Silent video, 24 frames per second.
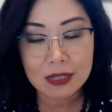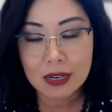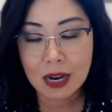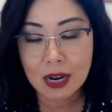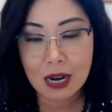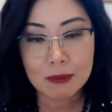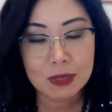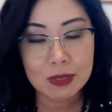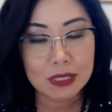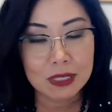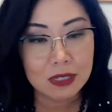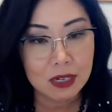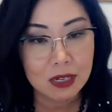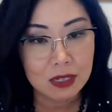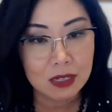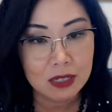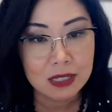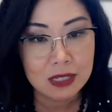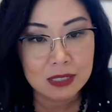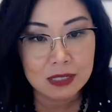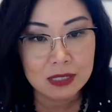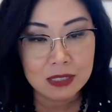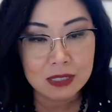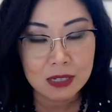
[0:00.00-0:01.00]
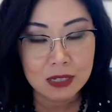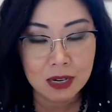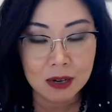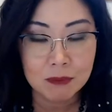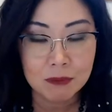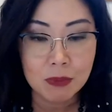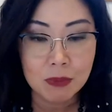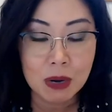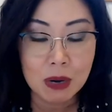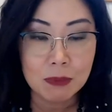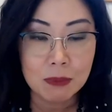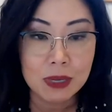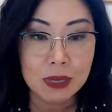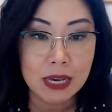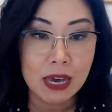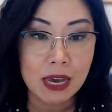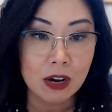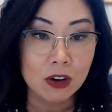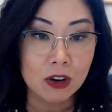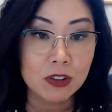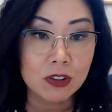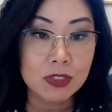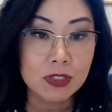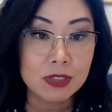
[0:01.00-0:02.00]

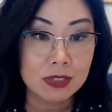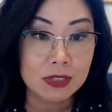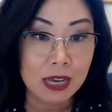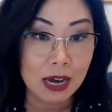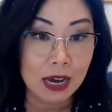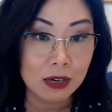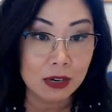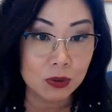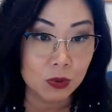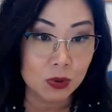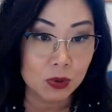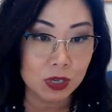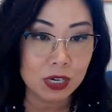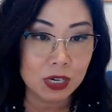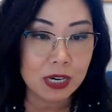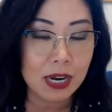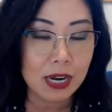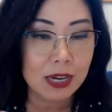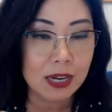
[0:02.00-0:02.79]
CobbinDouglasPublicHealth.org, um,